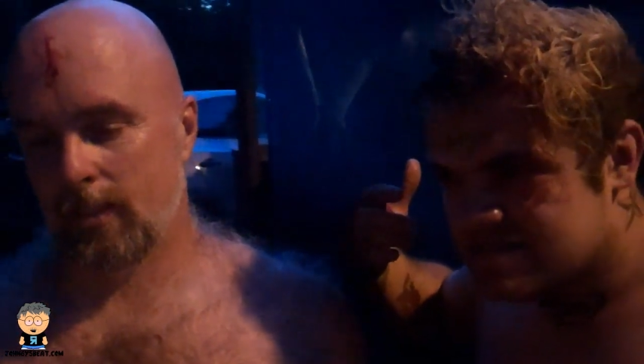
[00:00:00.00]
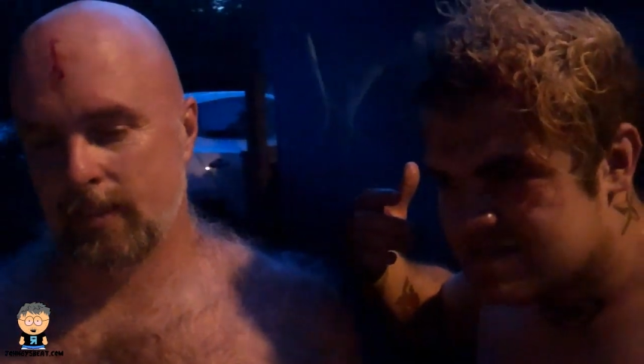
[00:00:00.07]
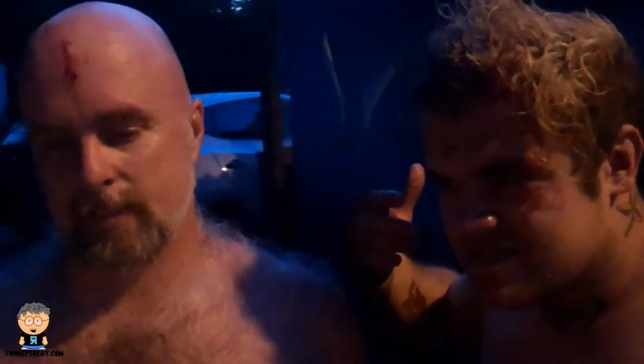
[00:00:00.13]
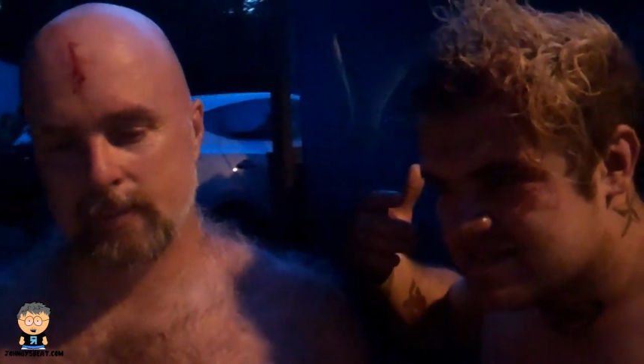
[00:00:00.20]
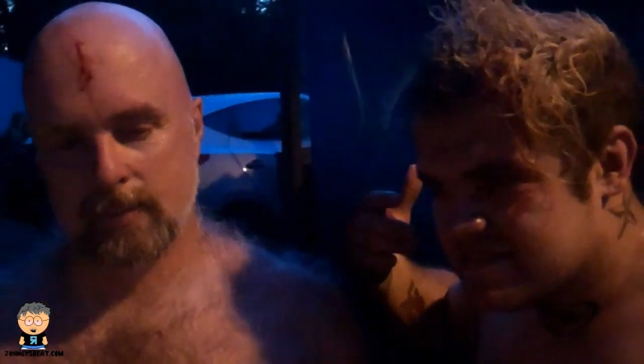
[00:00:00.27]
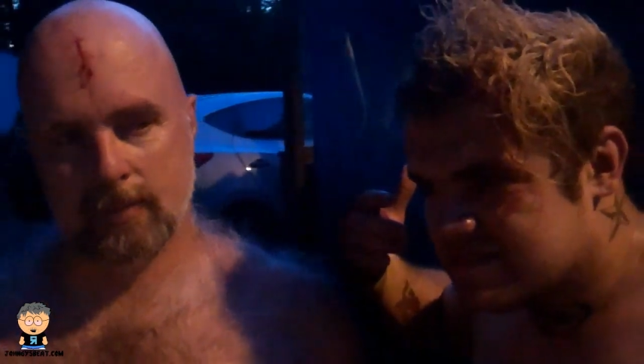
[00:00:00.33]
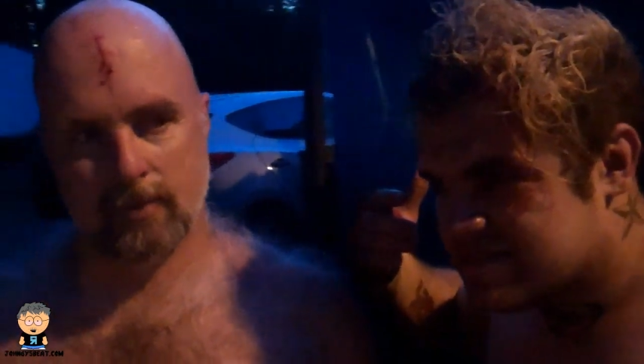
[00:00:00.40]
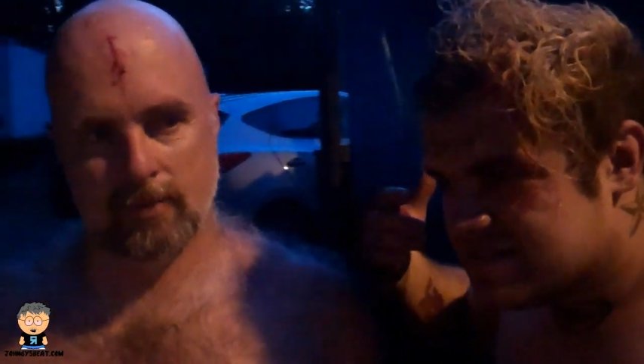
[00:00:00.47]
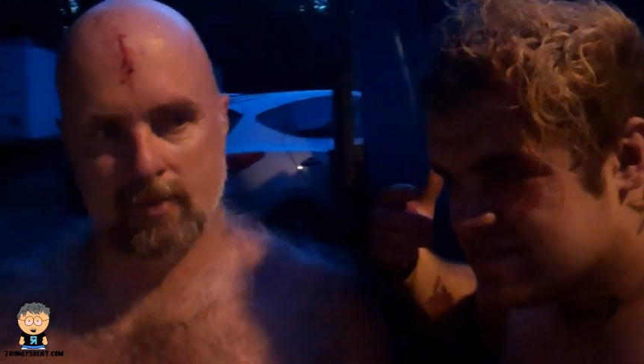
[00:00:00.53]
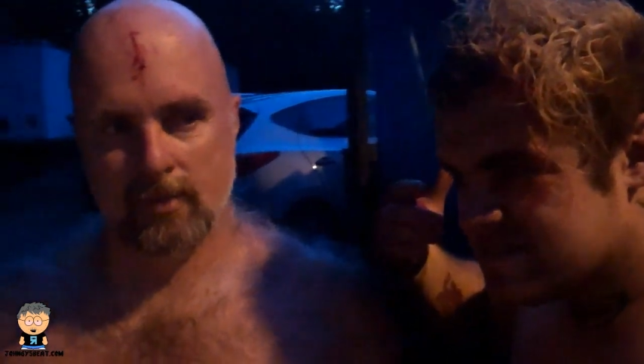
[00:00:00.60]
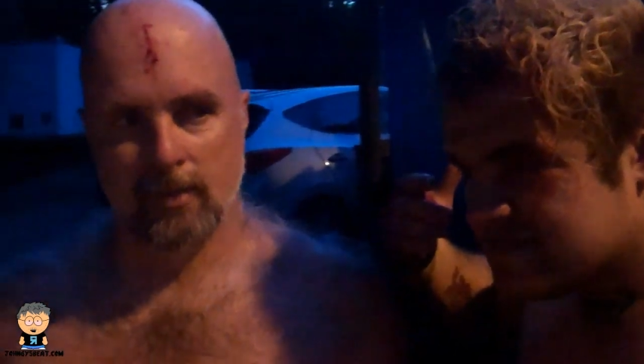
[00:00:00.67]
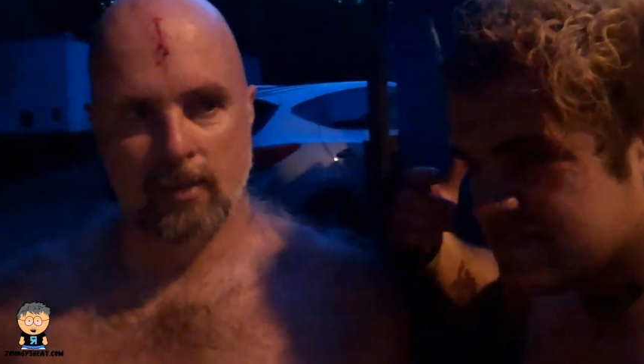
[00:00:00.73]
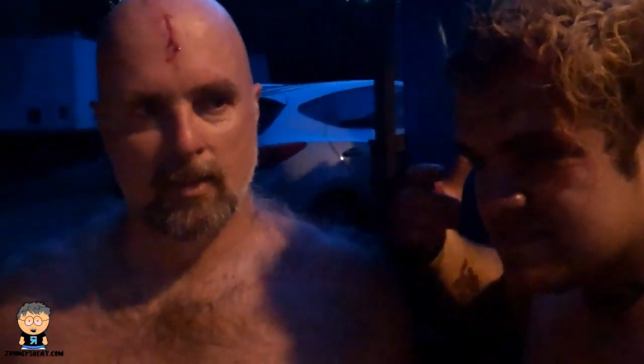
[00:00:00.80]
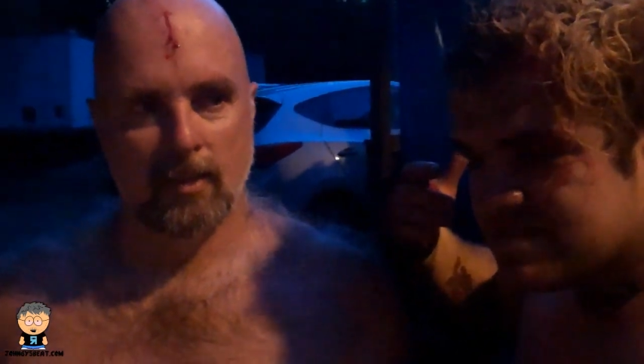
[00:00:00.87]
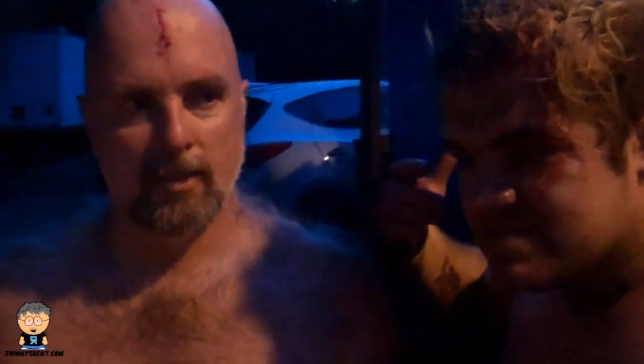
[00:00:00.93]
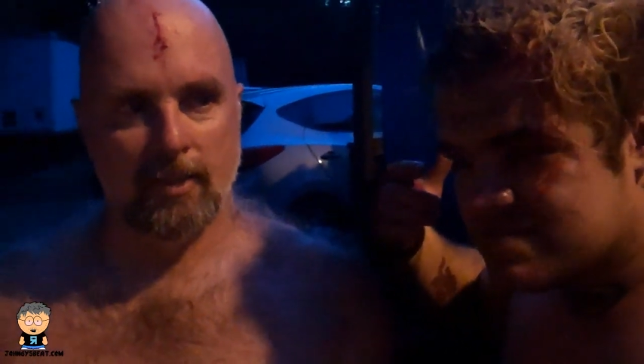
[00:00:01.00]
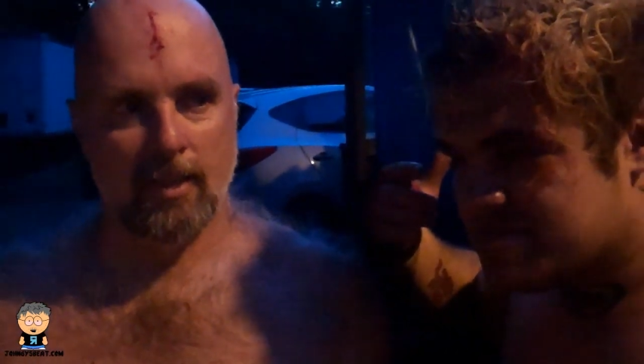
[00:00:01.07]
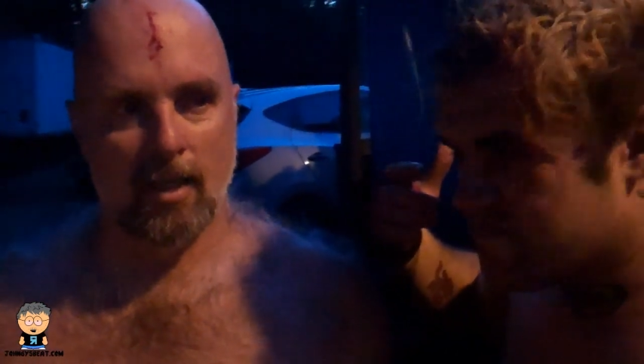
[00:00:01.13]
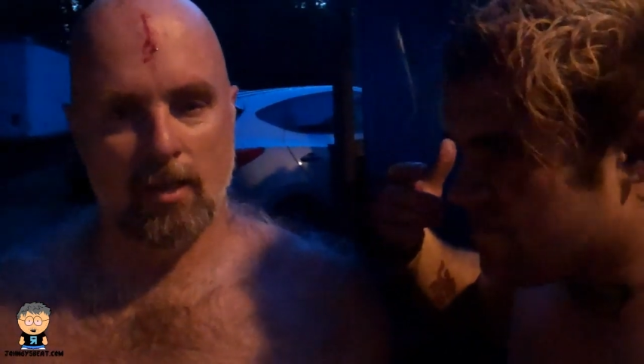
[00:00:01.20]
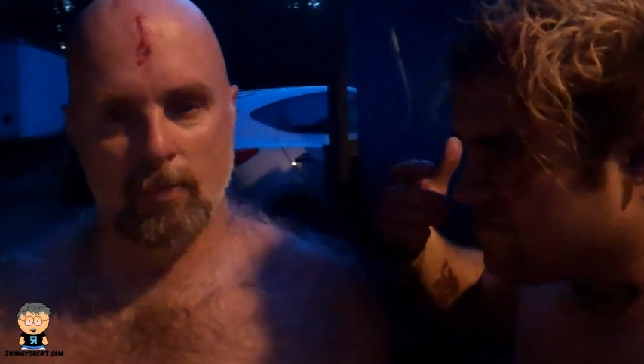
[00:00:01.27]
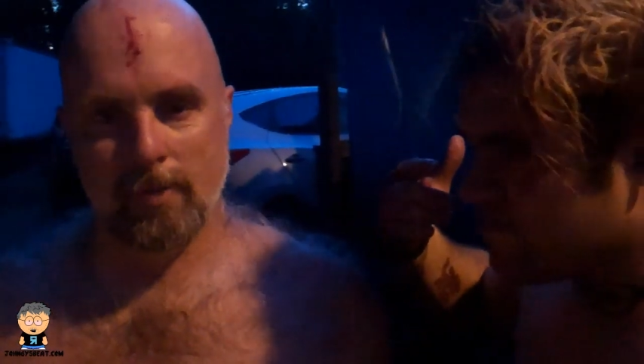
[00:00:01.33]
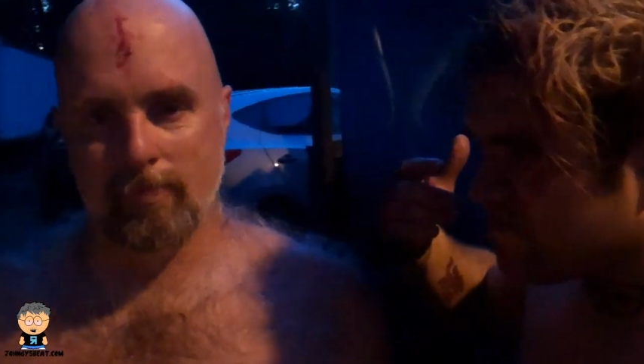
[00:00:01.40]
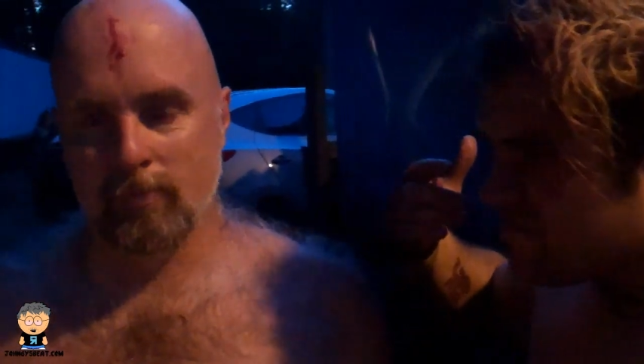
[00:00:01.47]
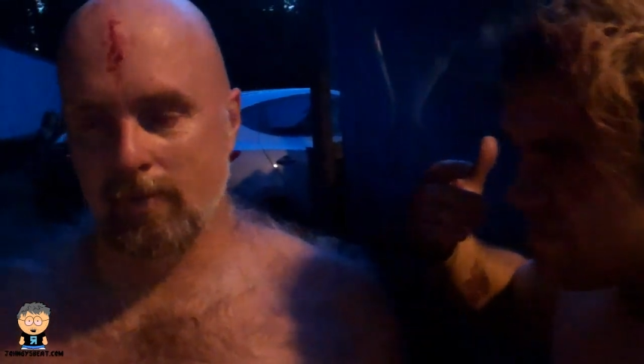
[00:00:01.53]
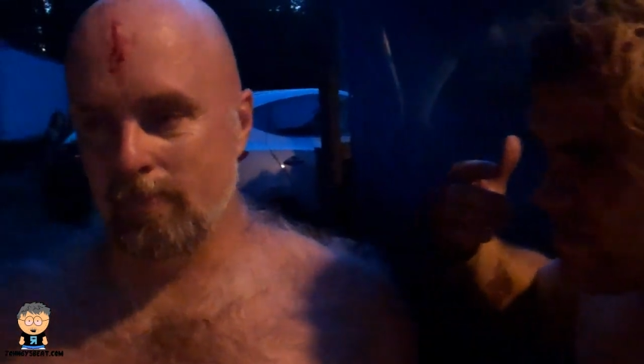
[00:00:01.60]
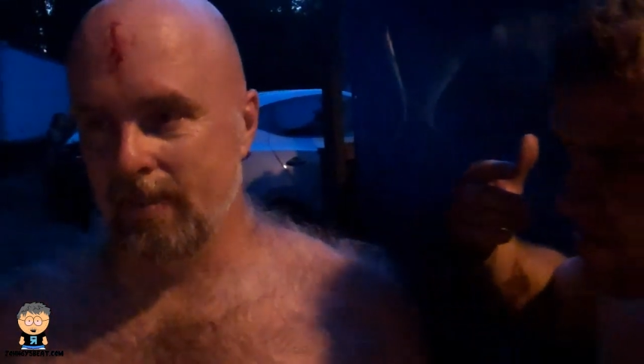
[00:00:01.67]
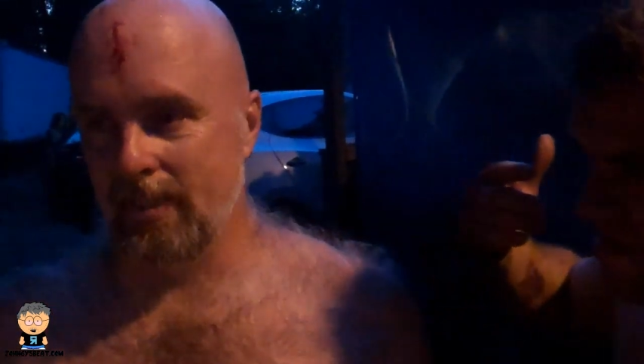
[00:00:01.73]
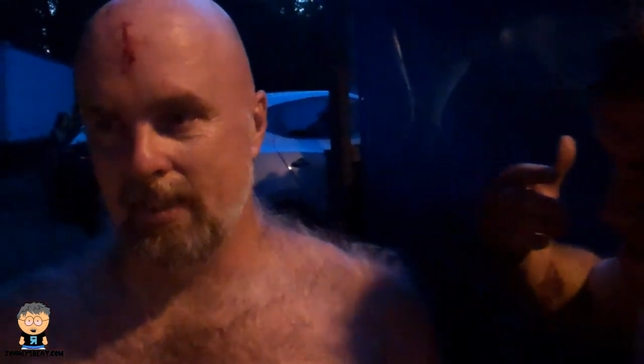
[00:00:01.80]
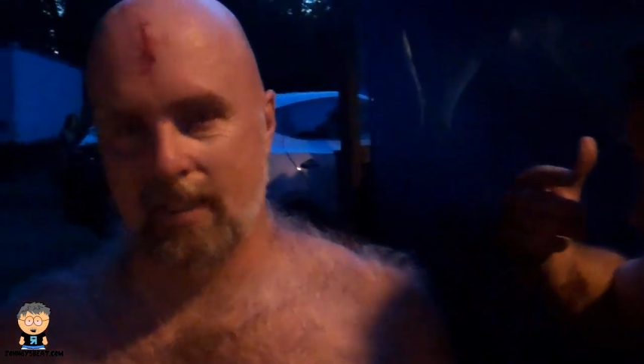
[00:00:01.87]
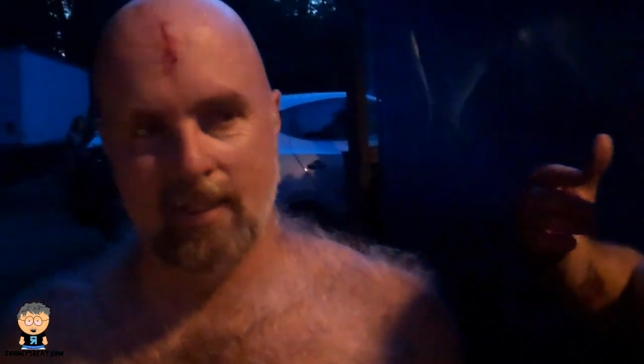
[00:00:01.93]
Introduce yourselves, guys. You know, we've, we've
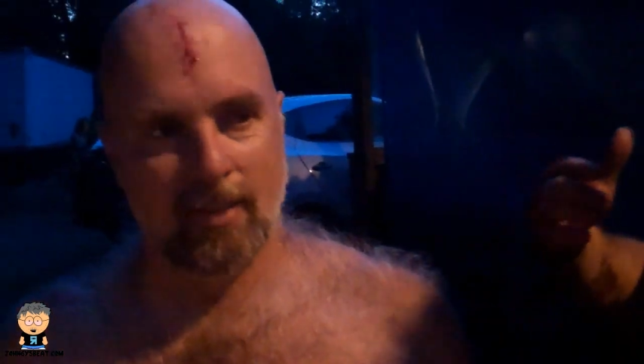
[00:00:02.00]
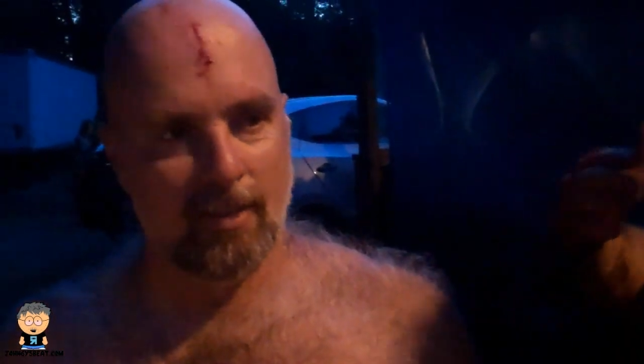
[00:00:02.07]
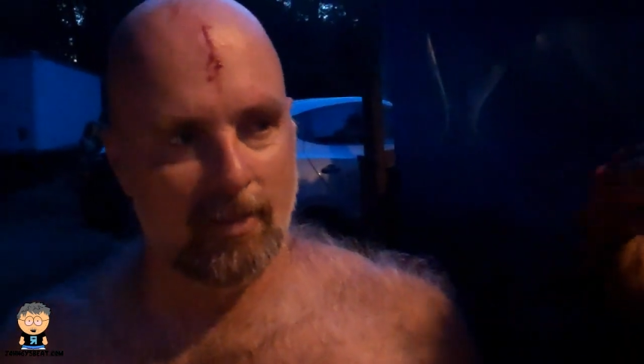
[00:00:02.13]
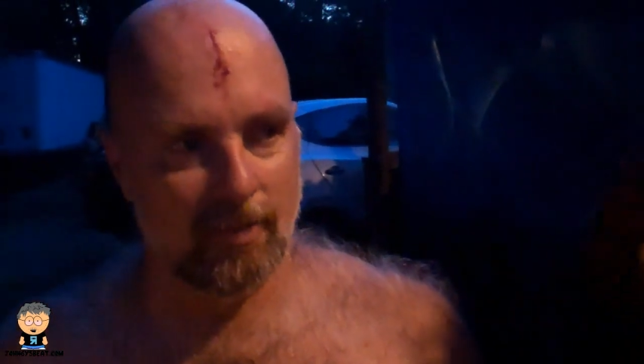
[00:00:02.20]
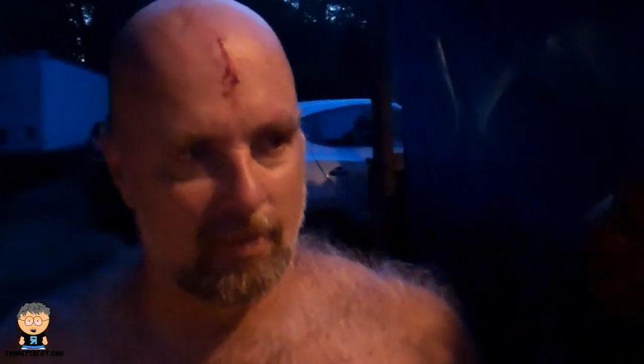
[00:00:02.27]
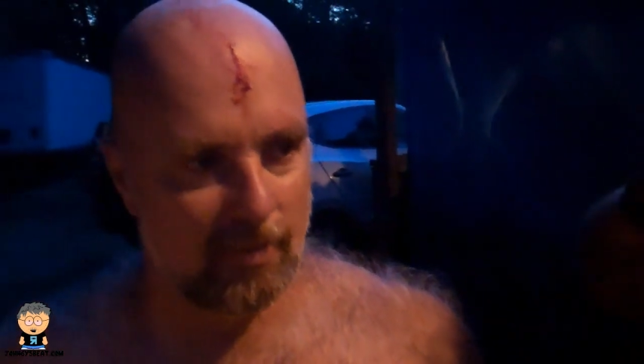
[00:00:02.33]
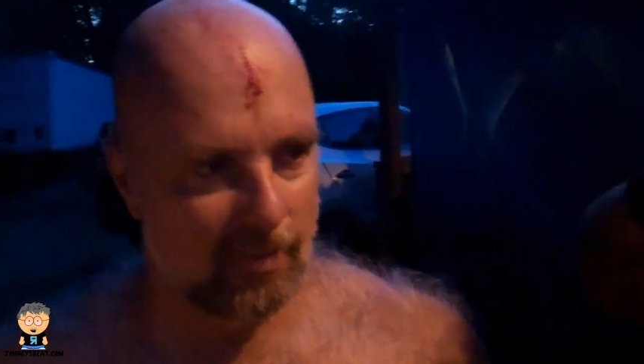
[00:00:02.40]
been here